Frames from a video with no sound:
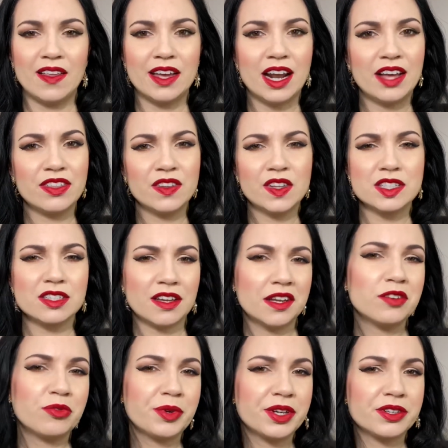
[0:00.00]
I think that's kind of
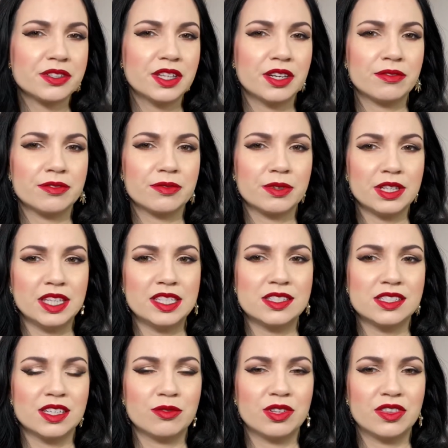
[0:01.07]
weird they released
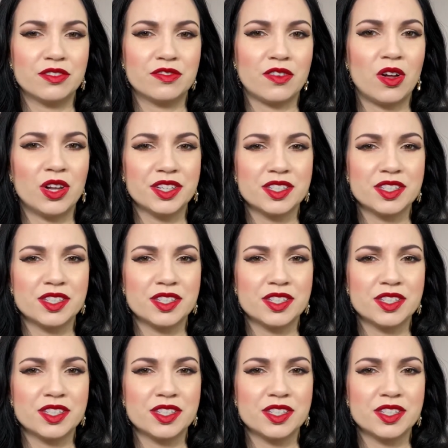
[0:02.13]
it with the vault.